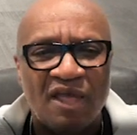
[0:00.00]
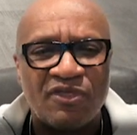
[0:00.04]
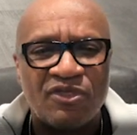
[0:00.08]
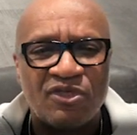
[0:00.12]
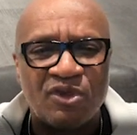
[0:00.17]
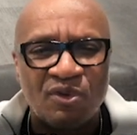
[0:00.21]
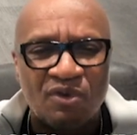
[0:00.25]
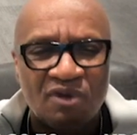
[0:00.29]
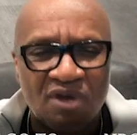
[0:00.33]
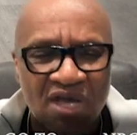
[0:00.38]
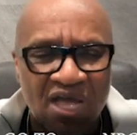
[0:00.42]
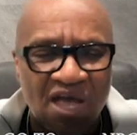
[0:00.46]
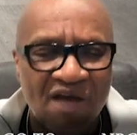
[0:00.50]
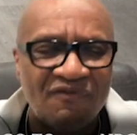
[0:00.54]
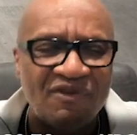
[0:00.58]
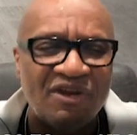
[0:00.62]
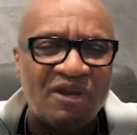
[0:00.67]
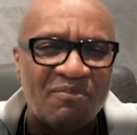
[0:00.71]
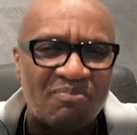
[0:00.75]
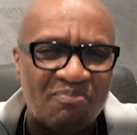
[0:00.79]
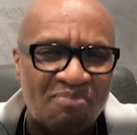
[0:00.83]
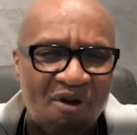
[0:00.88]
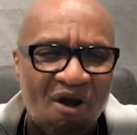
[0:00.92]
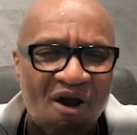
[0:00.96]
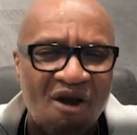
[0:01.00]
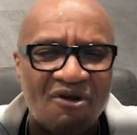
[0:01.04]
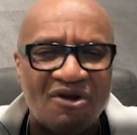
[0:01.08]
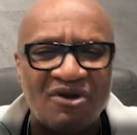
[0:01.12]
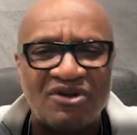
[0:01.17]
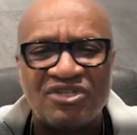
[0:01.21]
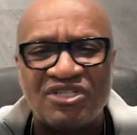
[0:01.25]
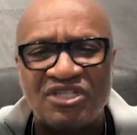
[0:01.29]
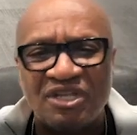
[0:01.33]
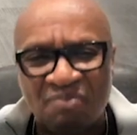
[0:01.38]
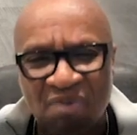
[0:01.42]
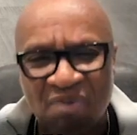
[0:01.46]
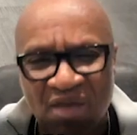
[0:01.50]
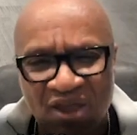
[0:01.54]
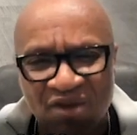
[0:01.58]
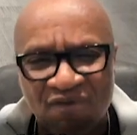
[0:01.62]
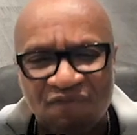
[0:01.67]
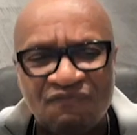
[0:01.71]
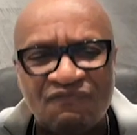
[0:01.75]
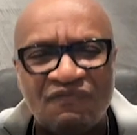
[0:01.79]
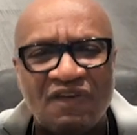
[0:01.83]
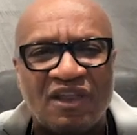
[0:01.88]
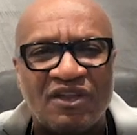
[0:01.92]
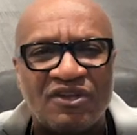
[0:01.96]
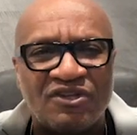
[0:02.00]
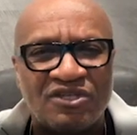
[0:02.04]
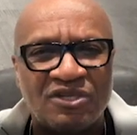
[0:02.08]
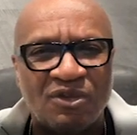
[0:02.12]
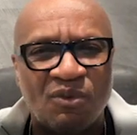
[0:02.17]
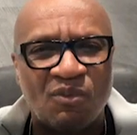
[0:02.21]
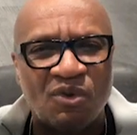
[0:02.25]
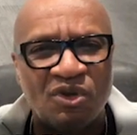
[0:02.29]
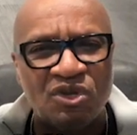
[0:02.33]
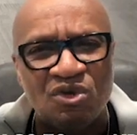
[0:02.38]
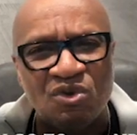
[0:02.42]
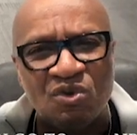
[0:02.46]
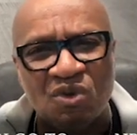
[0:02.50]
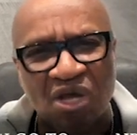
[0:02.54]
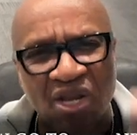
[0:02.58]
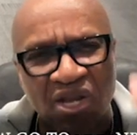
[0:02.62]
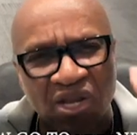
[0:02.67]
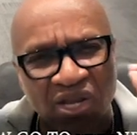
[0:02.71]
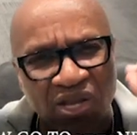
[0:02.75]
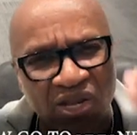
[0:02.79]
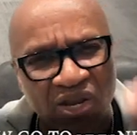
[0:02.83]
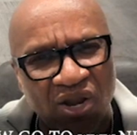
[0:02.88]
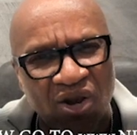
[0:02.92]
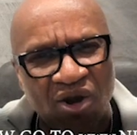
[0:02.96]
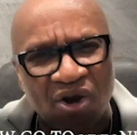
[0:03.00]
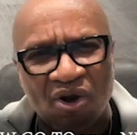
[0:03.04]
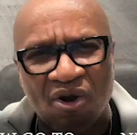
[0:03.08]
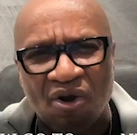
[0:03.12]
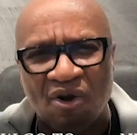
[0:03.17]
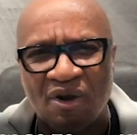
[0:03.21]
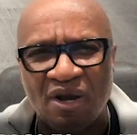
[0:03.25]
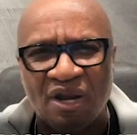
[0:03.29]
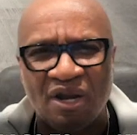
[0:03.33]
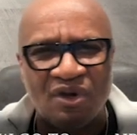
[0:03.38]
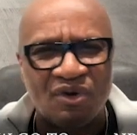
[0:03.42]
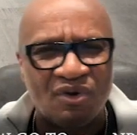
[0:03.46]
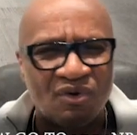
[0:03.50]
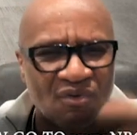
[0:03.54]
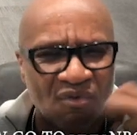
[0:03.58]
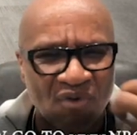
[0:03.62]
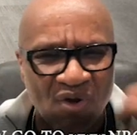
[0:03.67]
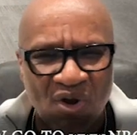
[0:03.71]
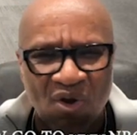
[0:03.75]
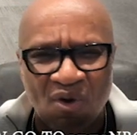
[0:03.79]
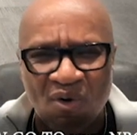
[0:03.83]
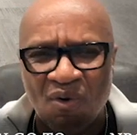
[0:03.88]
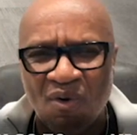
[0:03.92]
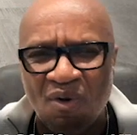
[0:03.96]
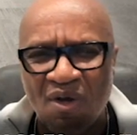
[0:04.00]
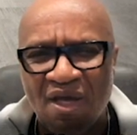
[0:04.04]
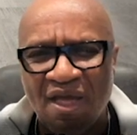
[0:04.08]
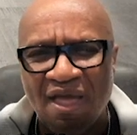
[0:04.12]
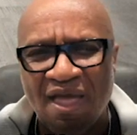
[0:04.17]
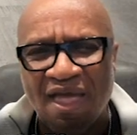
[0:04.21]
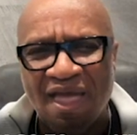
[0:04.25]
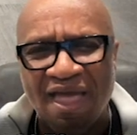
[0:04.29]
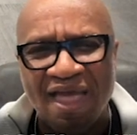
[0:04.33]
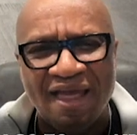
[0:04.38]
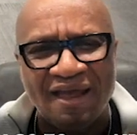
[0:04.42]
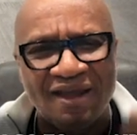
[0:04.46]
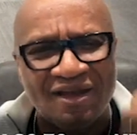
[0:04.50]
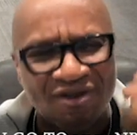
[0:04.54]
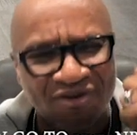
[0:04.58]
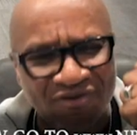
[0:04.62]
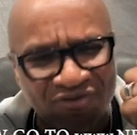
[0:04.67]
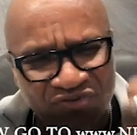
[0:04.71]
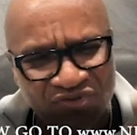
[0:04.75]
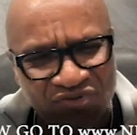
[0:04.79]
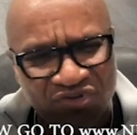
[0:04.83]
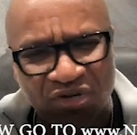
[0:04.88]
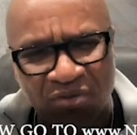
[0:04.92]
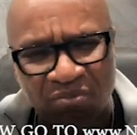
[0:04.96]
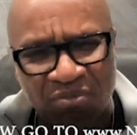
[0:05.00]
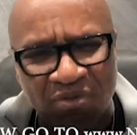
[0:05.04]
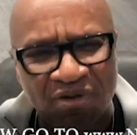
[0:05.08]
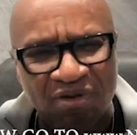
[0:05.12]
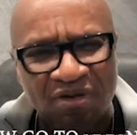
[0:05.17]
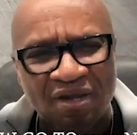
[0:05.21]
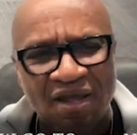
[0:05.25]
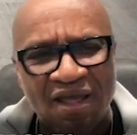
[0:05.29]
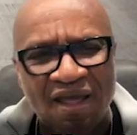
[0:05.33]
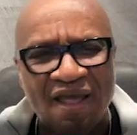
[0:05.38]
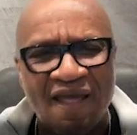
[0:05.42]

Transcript: through covenant partnership and fellowship, where you can learn and grow and contribute.